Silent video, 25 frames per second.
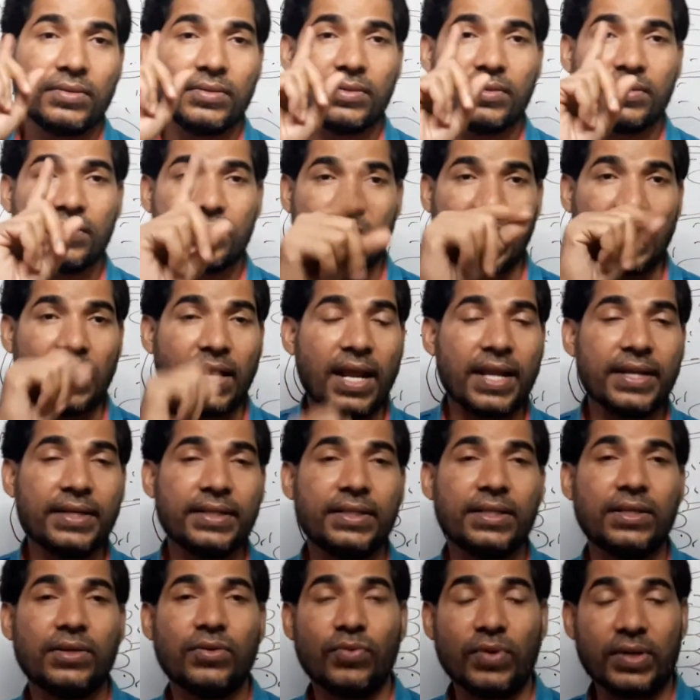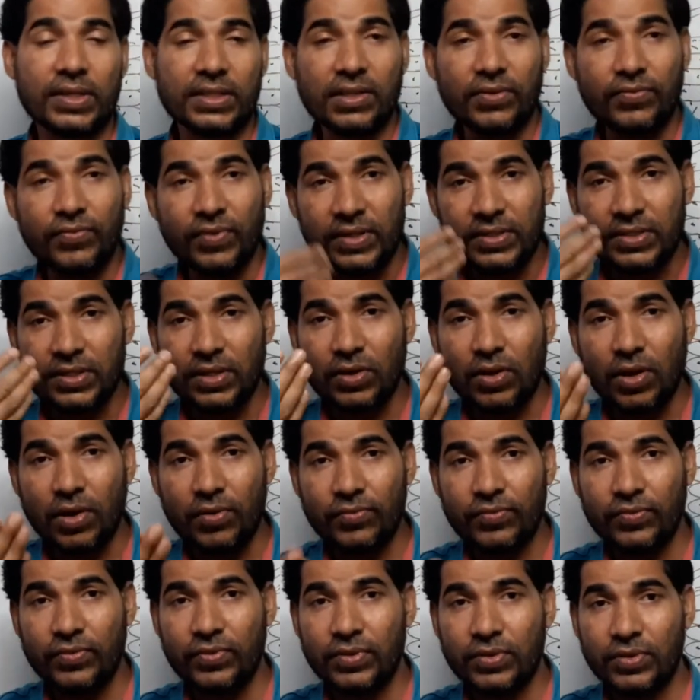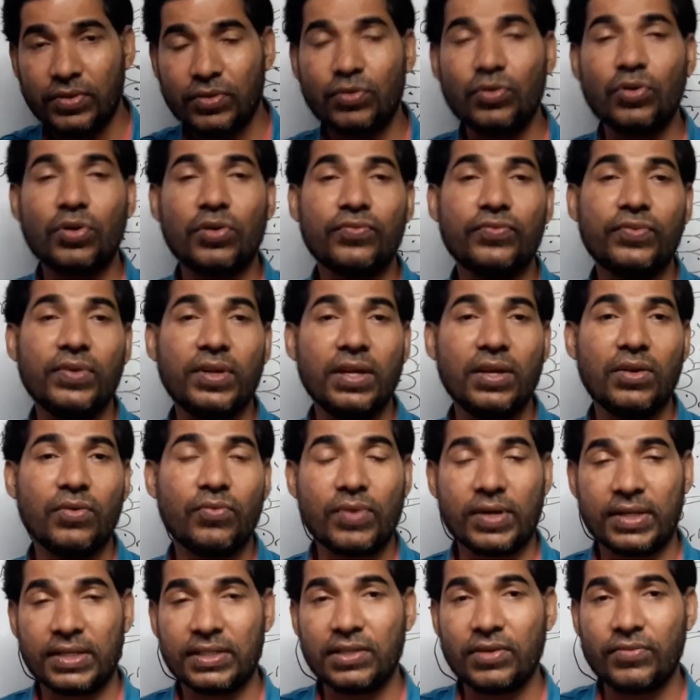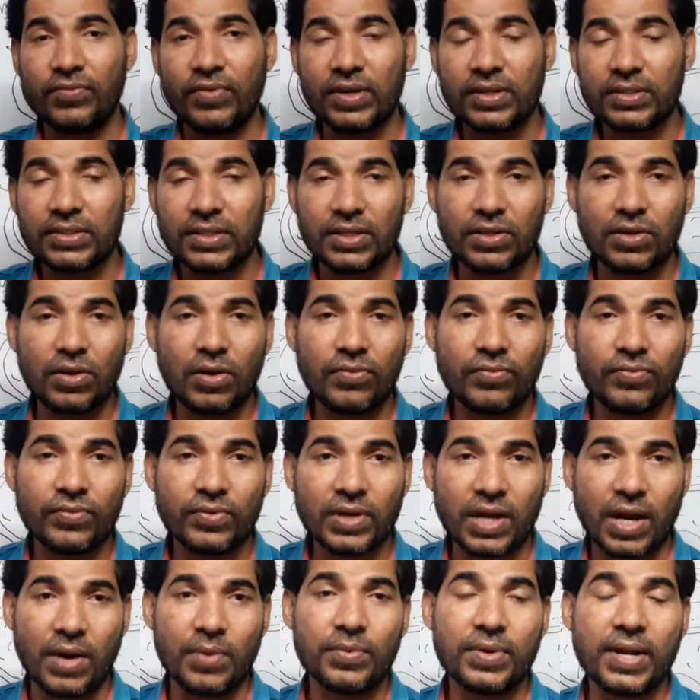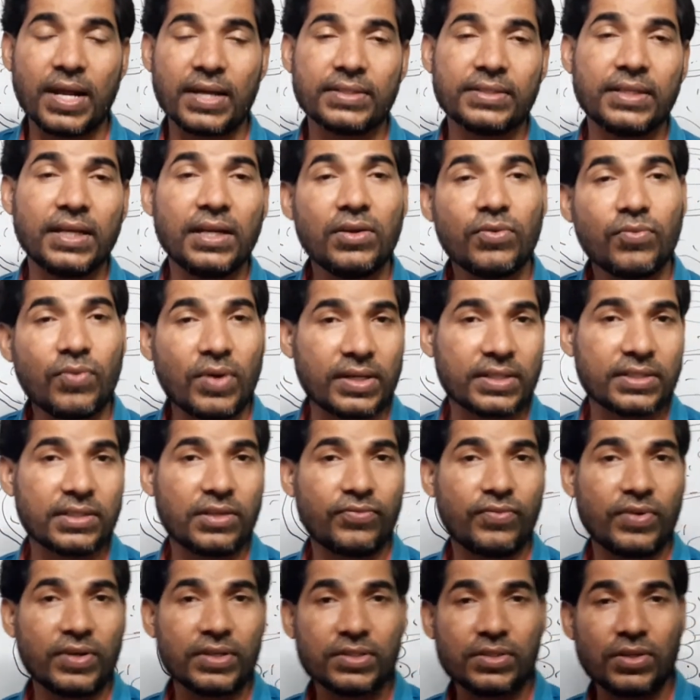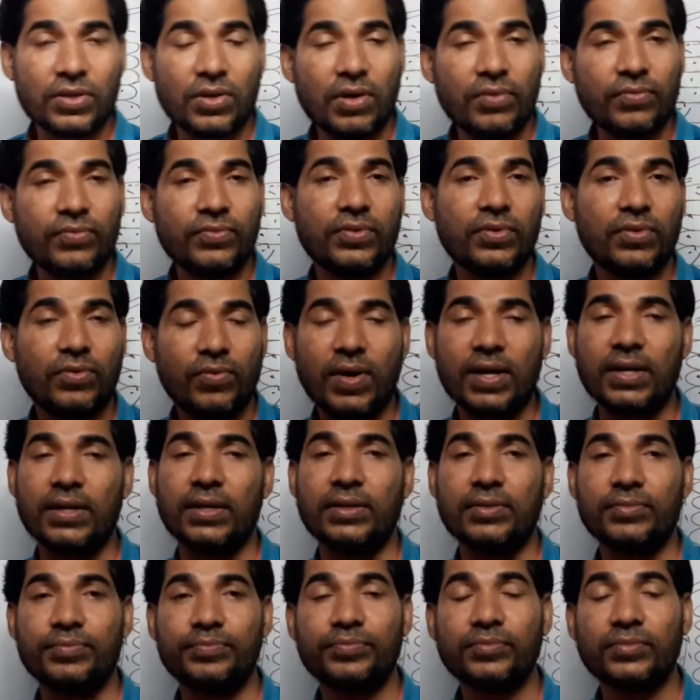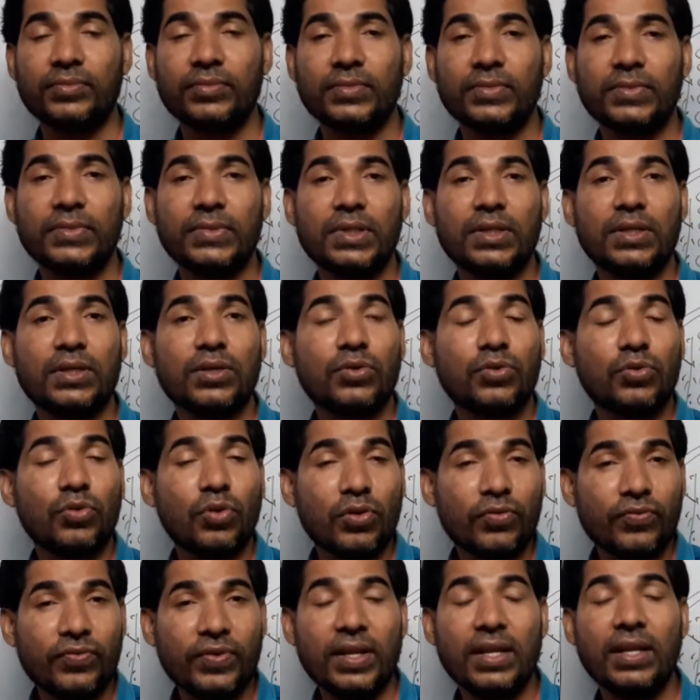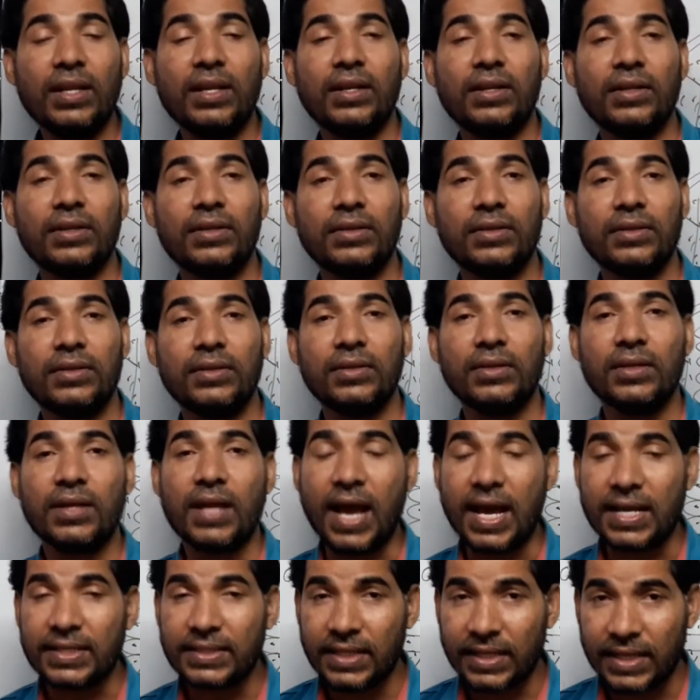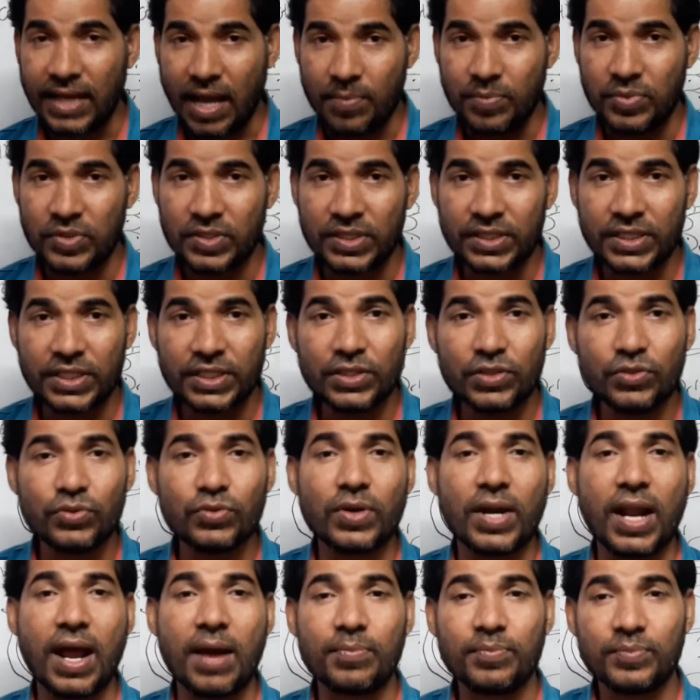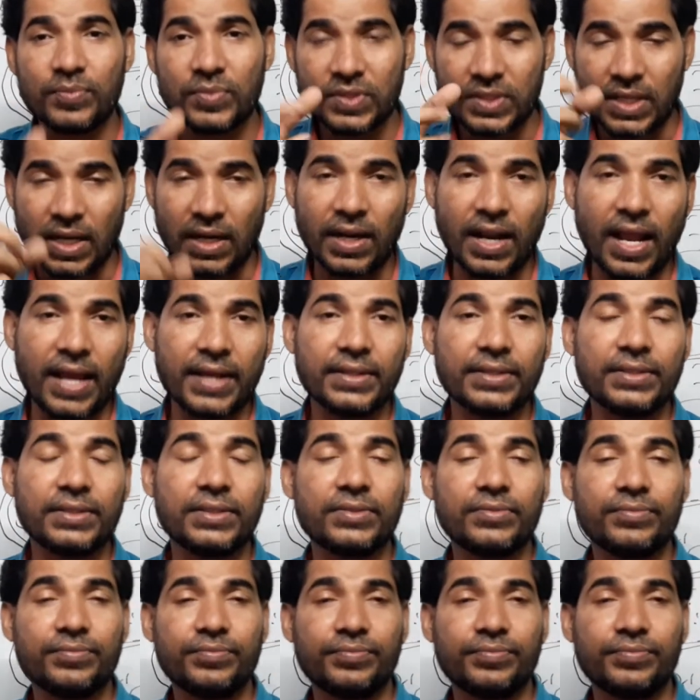sunlight? What is the function of chlorophyll? What is the function of carbon dioxide? What is the function of water? Chlorophyll has the capacity to trap sunlight.